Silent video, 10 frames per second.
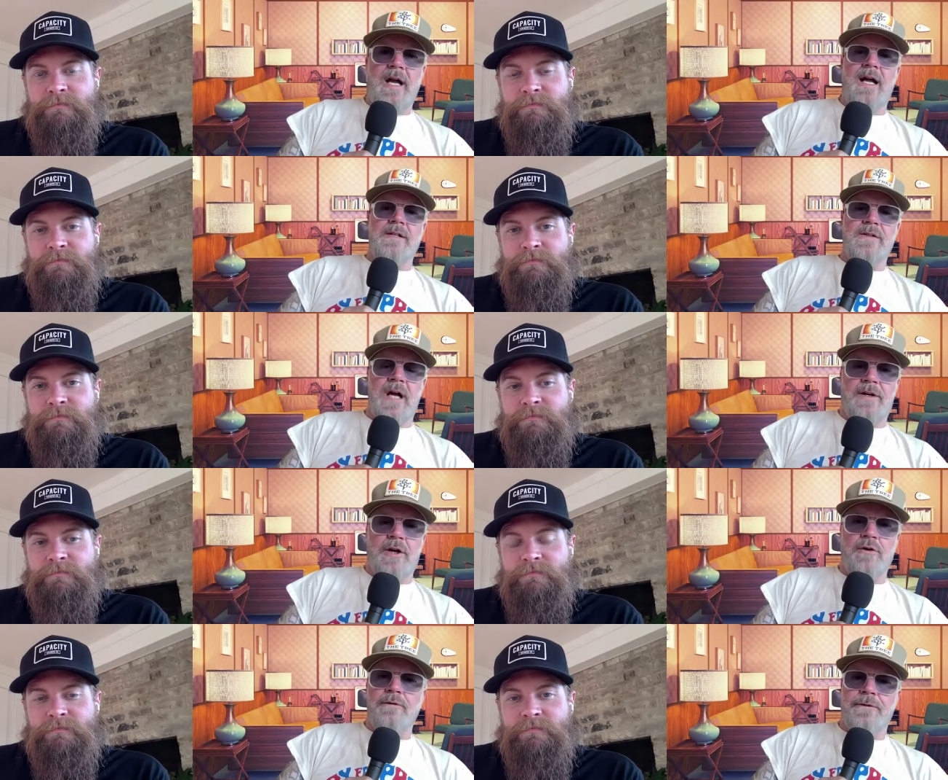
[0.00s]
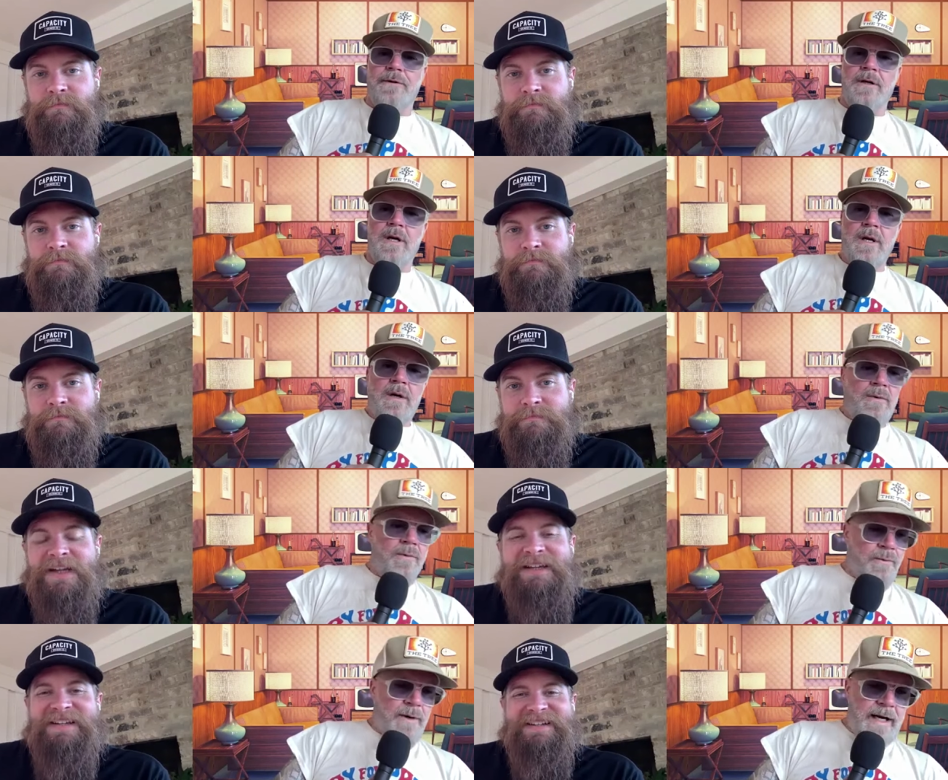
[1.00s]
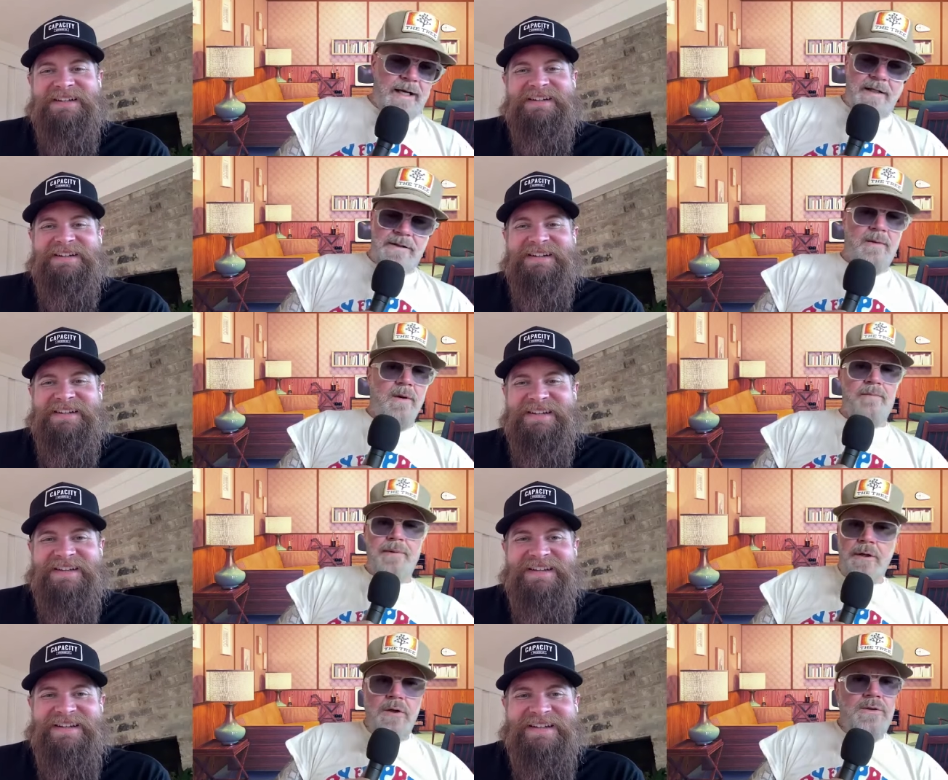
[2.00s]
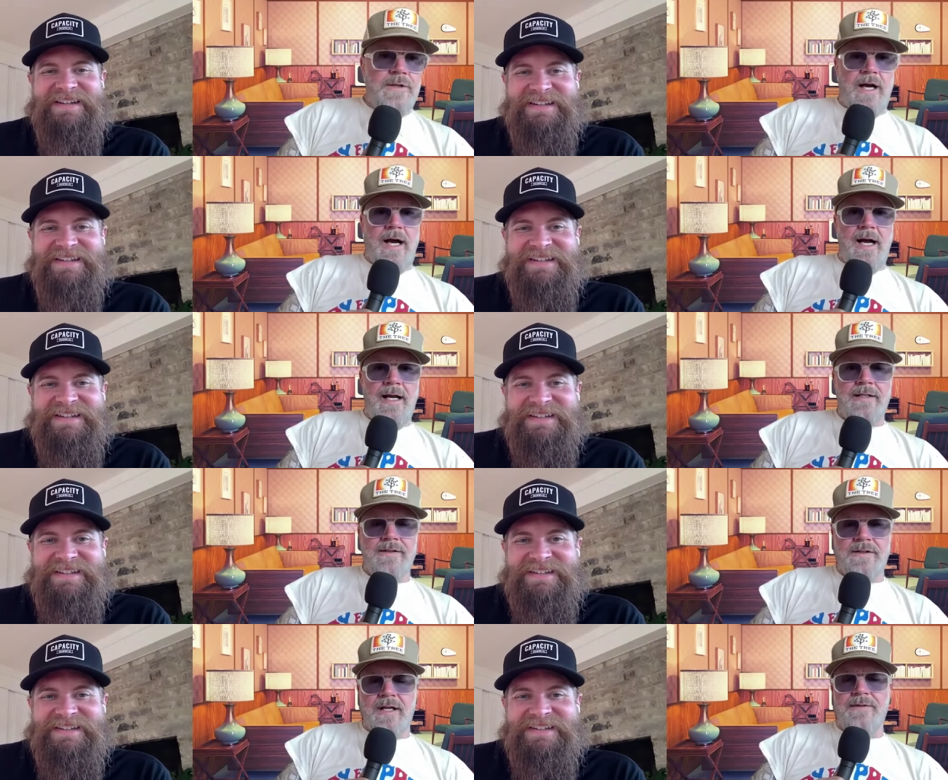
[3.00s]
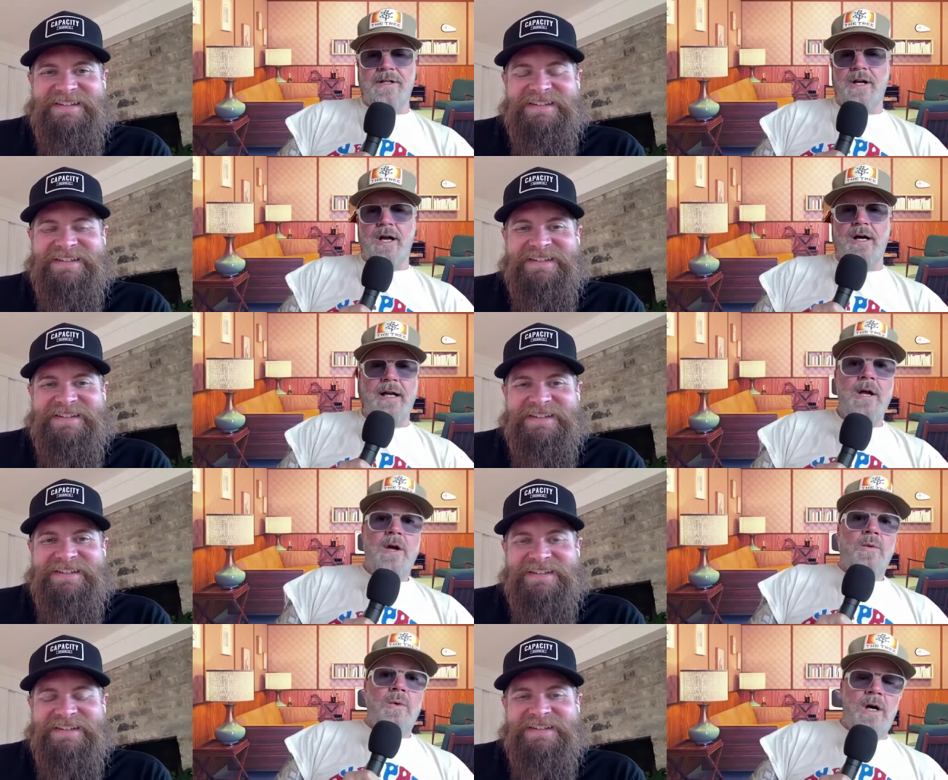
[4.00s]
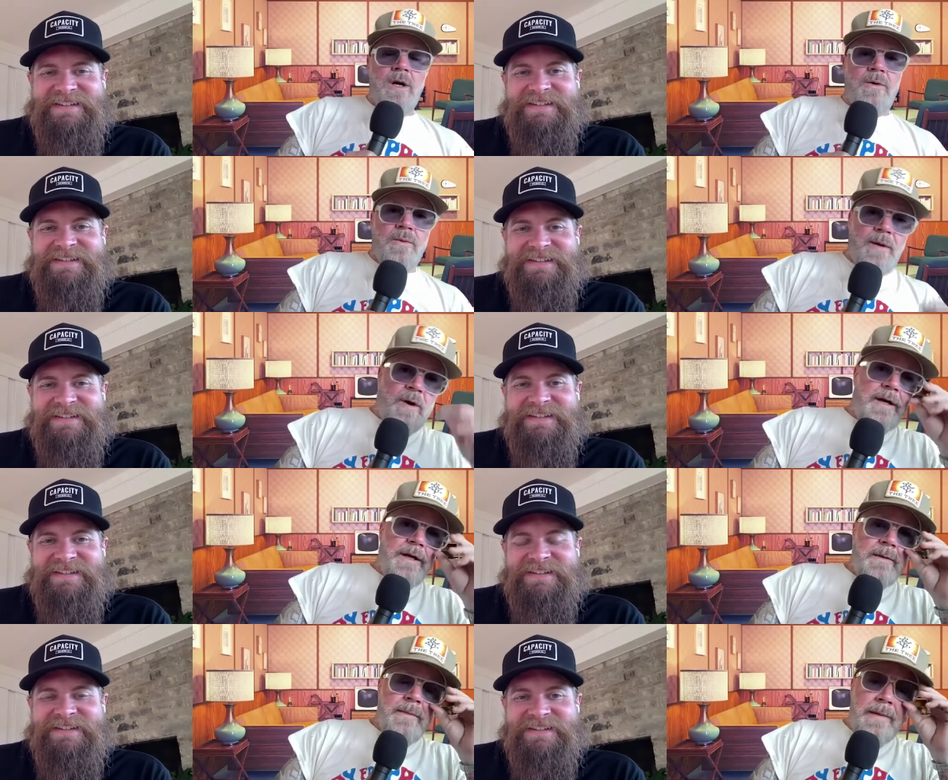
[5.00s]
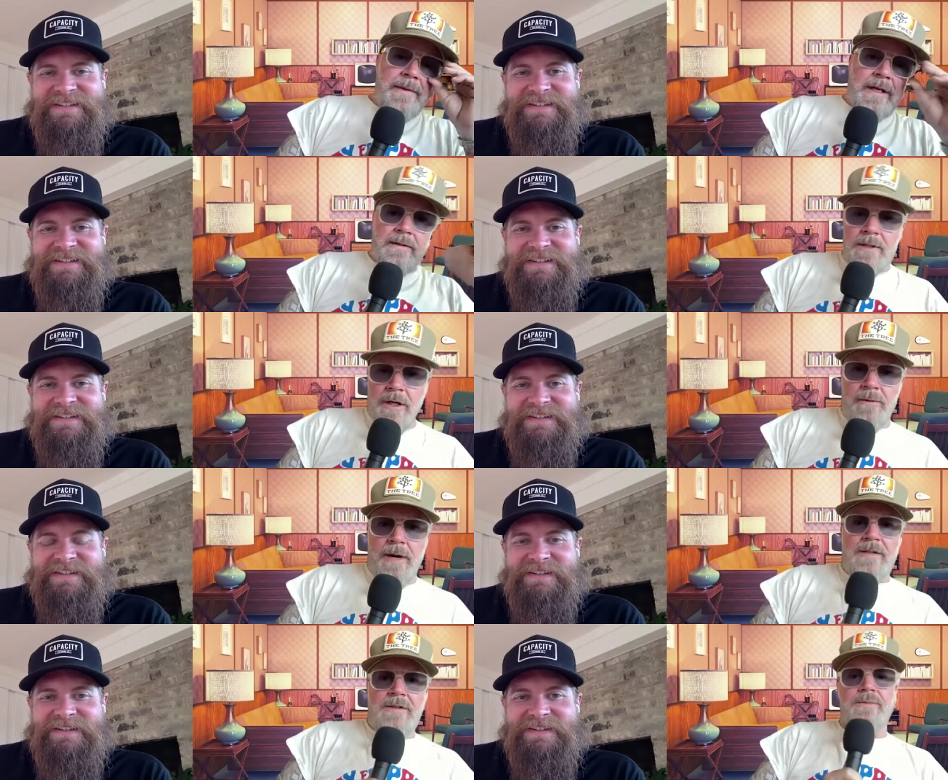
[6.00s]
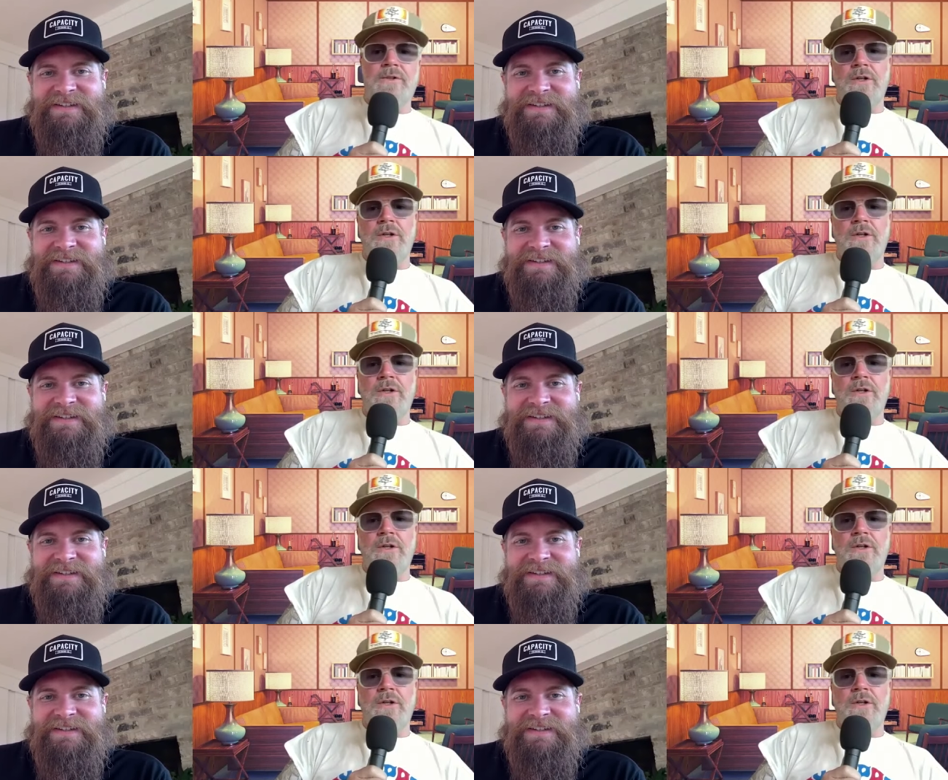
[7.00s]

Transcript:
Speaker 1: Guy is not known for radio. He's a, a, blues guy and stuff. And you go like, well, we want you to maybe go write some